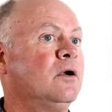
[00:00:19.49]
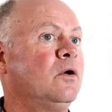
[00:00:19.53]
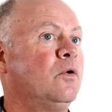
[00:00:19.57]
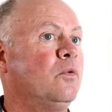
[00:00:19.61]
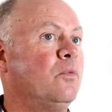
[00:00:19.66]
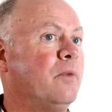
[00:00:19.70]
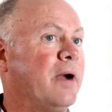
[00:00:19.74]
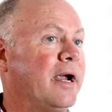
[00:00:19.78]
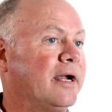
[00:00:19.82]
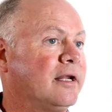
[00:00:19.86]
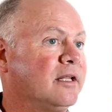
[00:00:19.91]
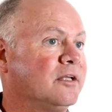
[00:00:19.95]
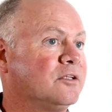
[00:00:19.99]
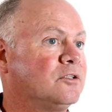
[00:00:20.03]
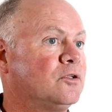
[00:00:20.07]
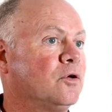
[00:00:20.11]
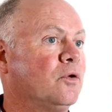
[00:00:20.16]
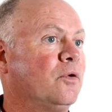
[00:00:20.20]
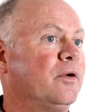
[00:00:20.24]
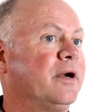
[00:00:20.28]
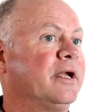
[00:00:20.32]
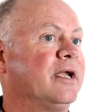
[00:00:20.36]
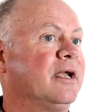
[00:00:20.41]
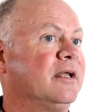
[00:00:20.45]

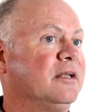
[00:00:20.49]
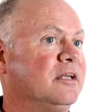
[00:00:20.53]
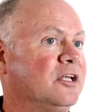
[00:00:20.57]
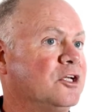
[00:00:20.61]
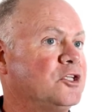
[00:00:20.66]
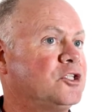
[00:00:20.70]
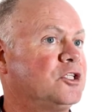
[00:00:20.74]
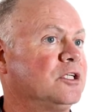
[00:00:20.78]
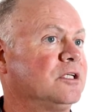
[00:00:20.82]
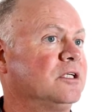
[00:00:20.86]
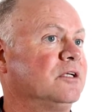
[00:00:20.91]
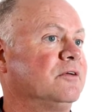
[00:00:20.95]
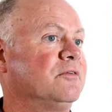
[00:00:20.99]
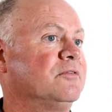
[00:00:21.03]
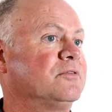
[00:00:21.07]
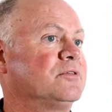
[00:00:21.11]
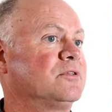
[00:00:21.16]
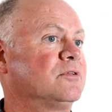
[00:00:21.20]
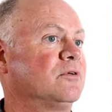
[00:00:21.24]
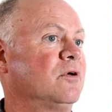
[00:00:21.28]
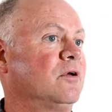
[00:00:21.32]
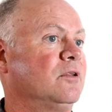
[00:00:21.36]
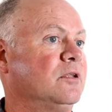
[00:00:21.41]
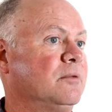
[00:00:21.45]
regulatory initiatives
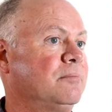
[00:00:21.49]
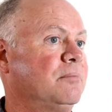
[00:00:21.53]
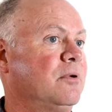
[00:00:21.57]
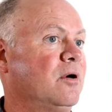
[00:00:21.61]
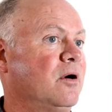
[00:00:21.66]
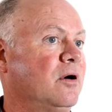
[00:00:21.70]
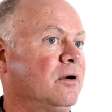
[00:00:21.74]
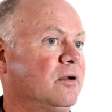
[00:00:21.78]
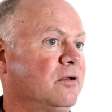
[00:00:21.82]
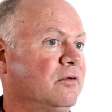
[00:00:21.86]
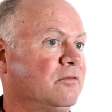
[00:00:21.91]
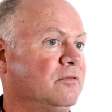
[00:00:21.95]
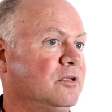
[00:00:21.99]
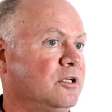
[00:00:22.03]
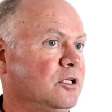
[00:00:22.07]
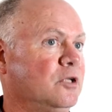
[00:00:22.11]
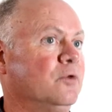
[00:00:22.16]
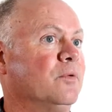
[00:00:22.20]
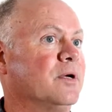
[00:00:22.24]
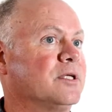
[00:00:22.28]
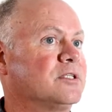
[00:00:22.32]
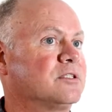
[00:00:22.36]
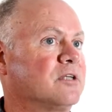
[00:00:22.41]
on the part of the US